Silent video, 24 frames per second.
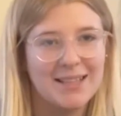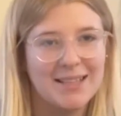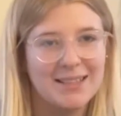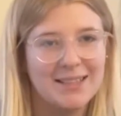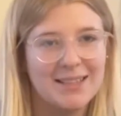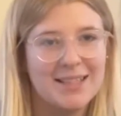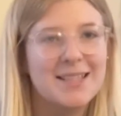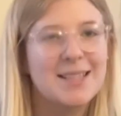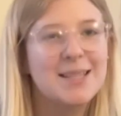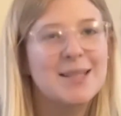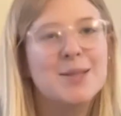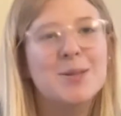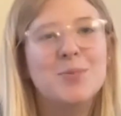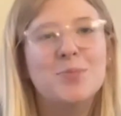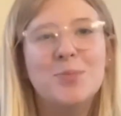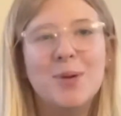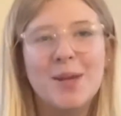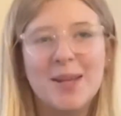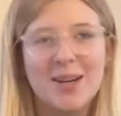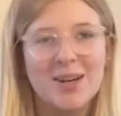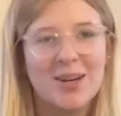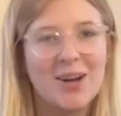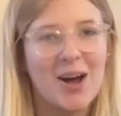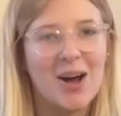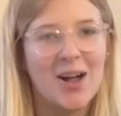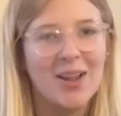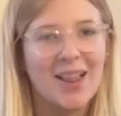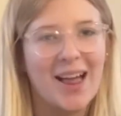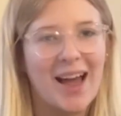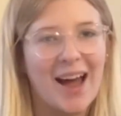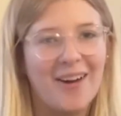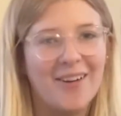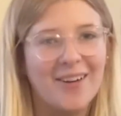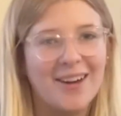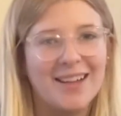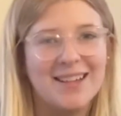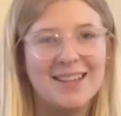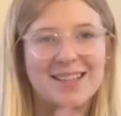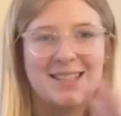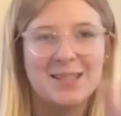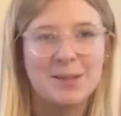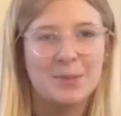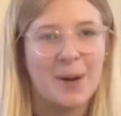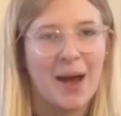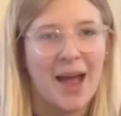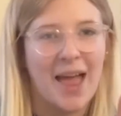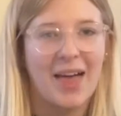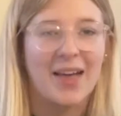spit it all out and
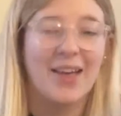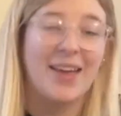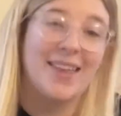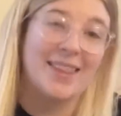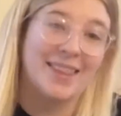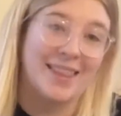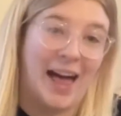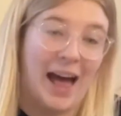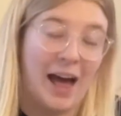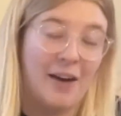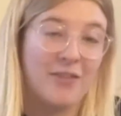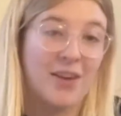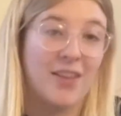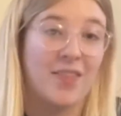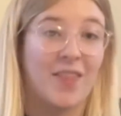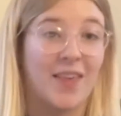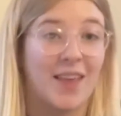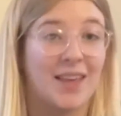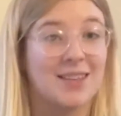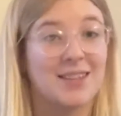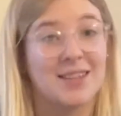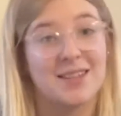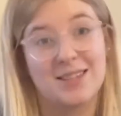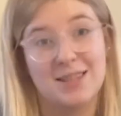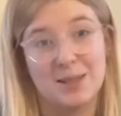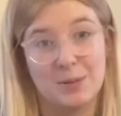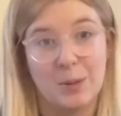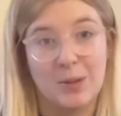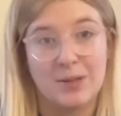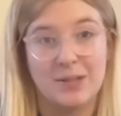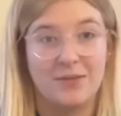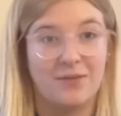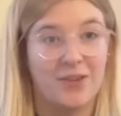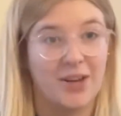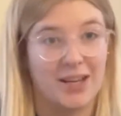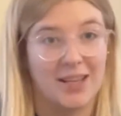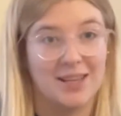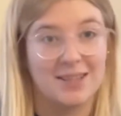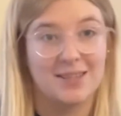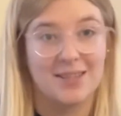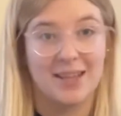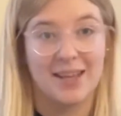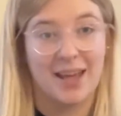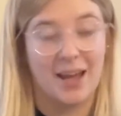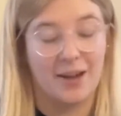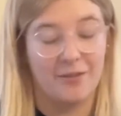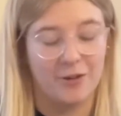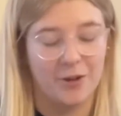smile and laugh and thinks it's the most funniest
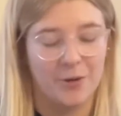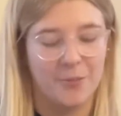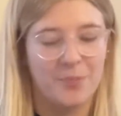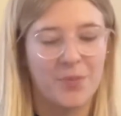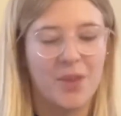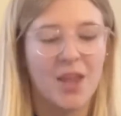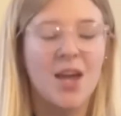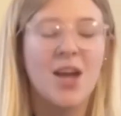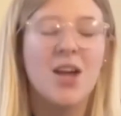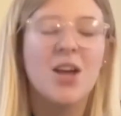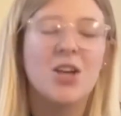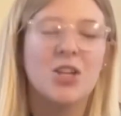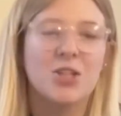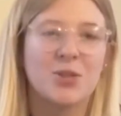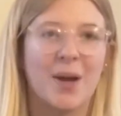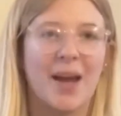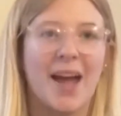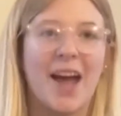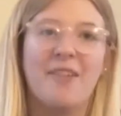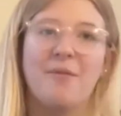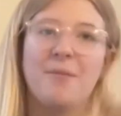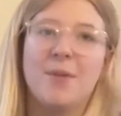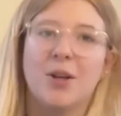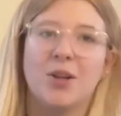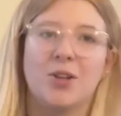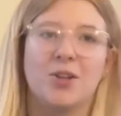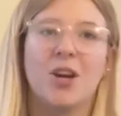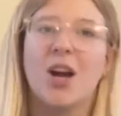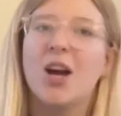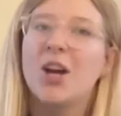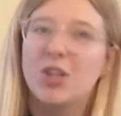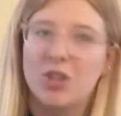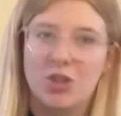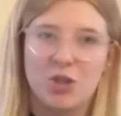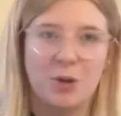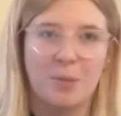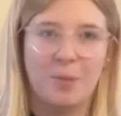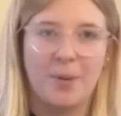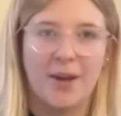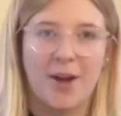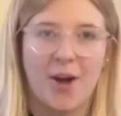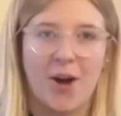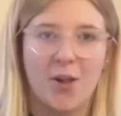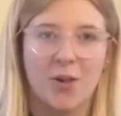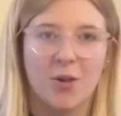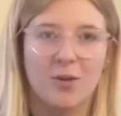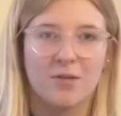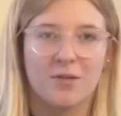thing ever. So I have milk dripping
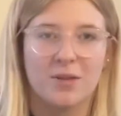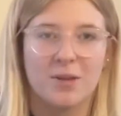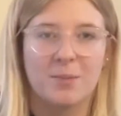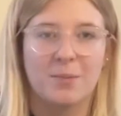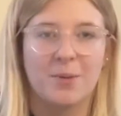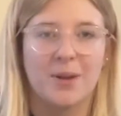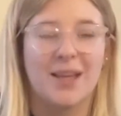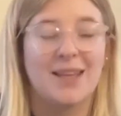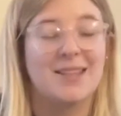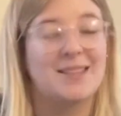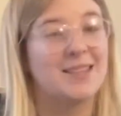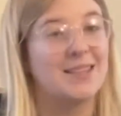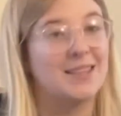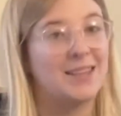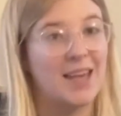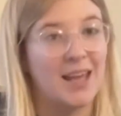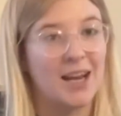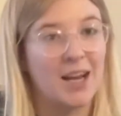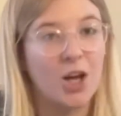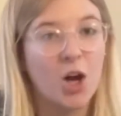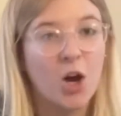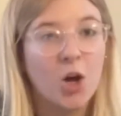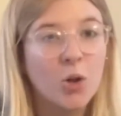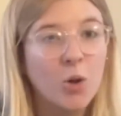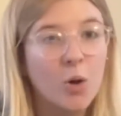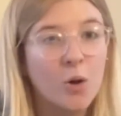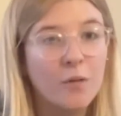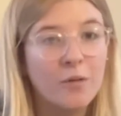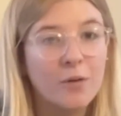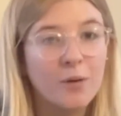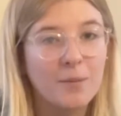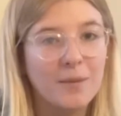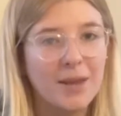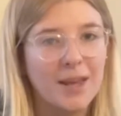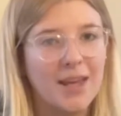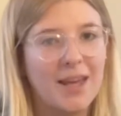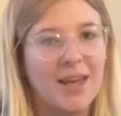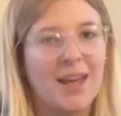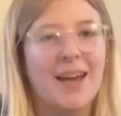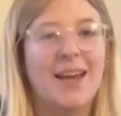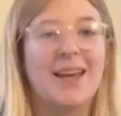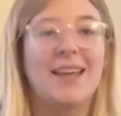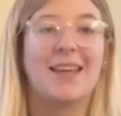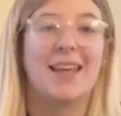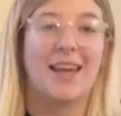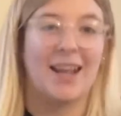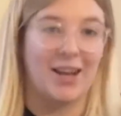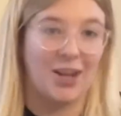all over the place, getting all over me,
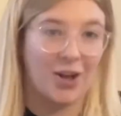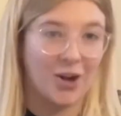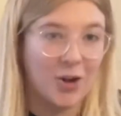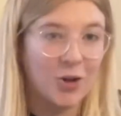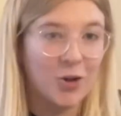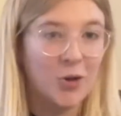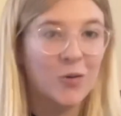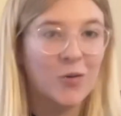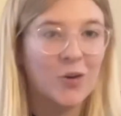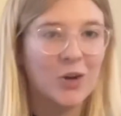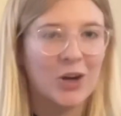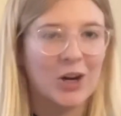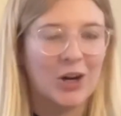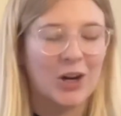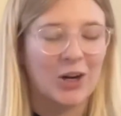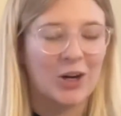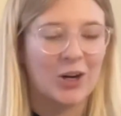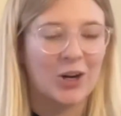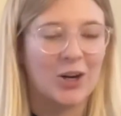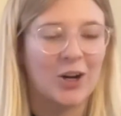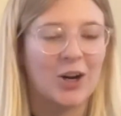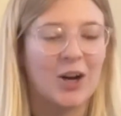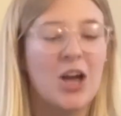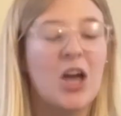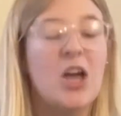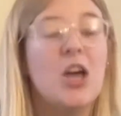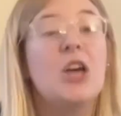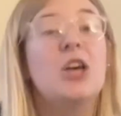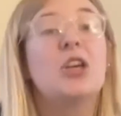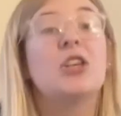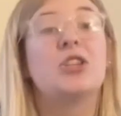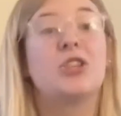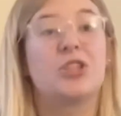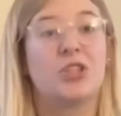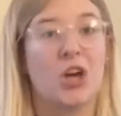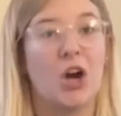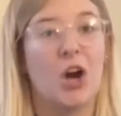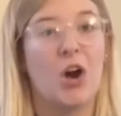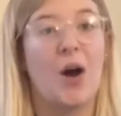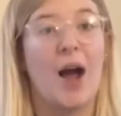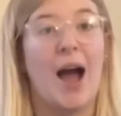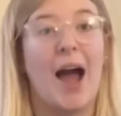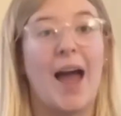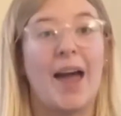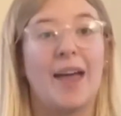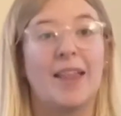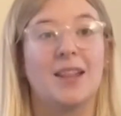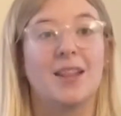getting all over her. So
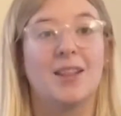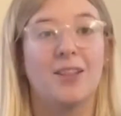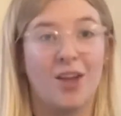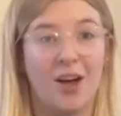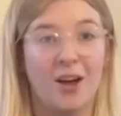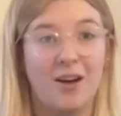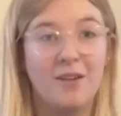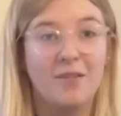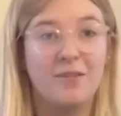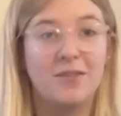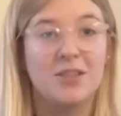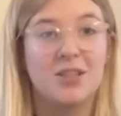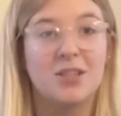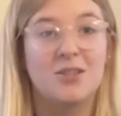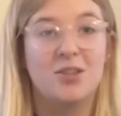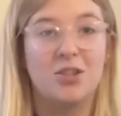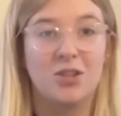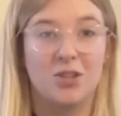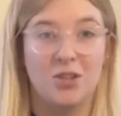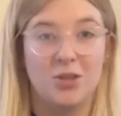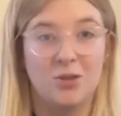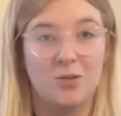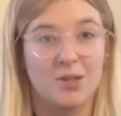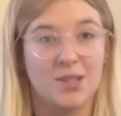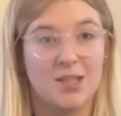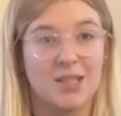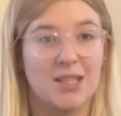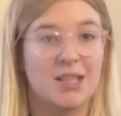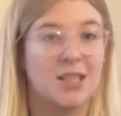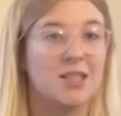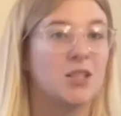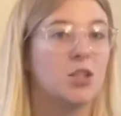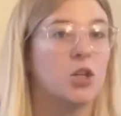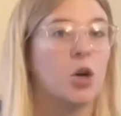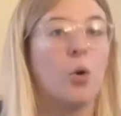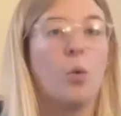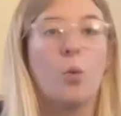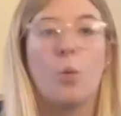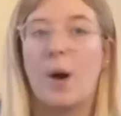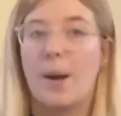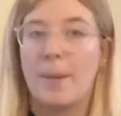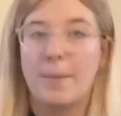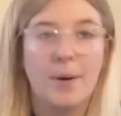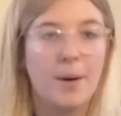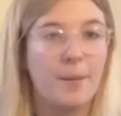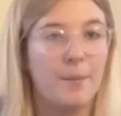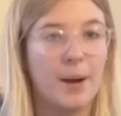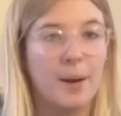I loved to use this to
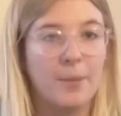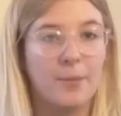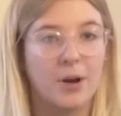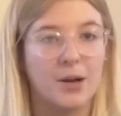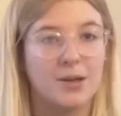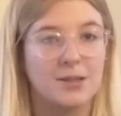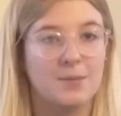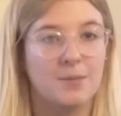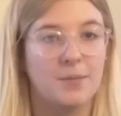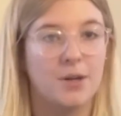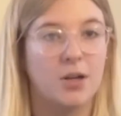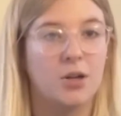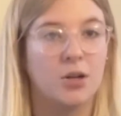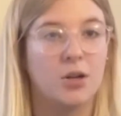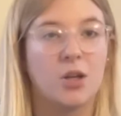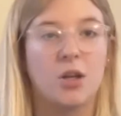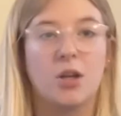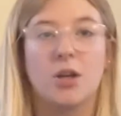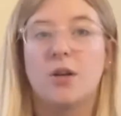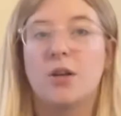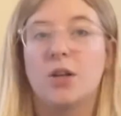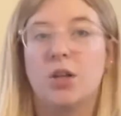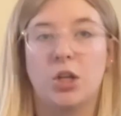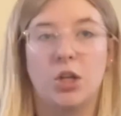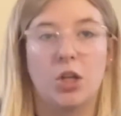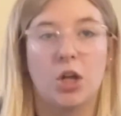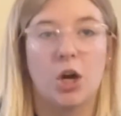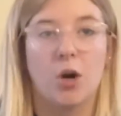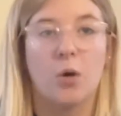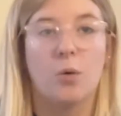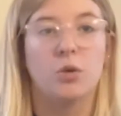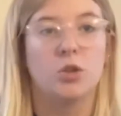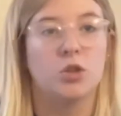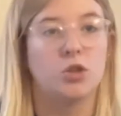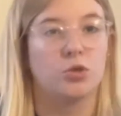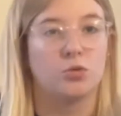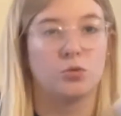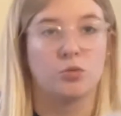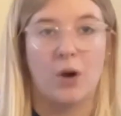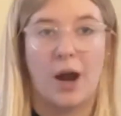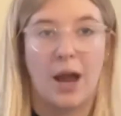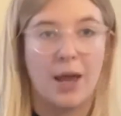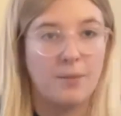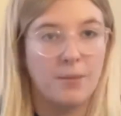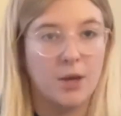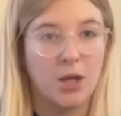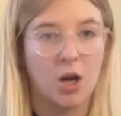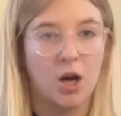wipe up my breast milk, you know,
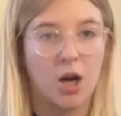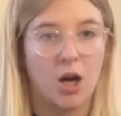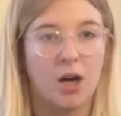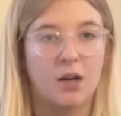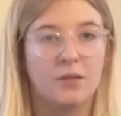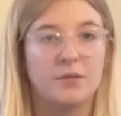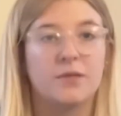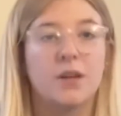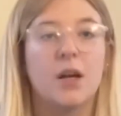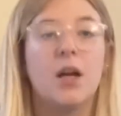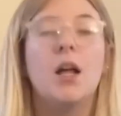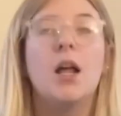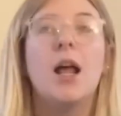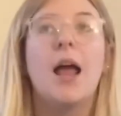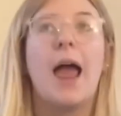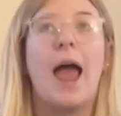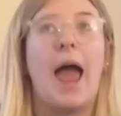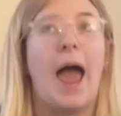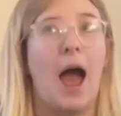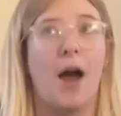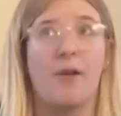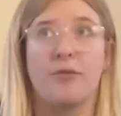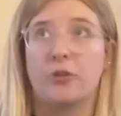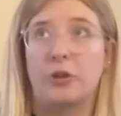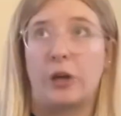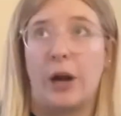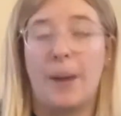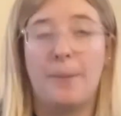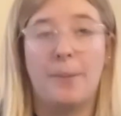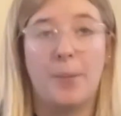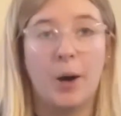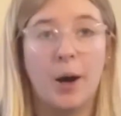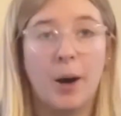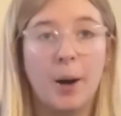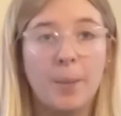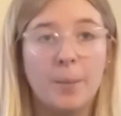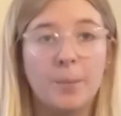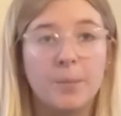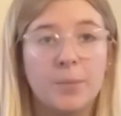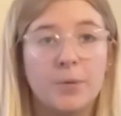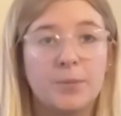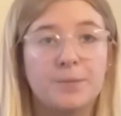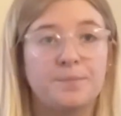dry me off. After I pump,